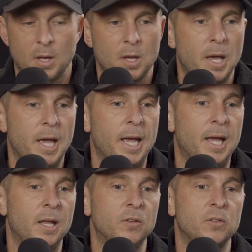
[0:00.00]
Got it.
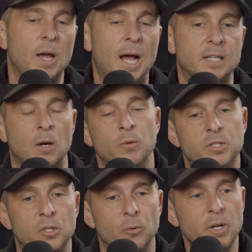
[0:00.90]
And as I was
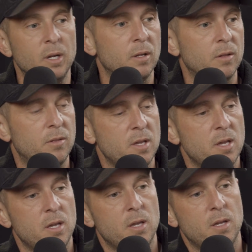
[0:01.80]
doing
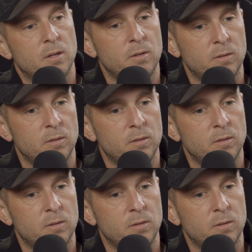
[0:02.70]
the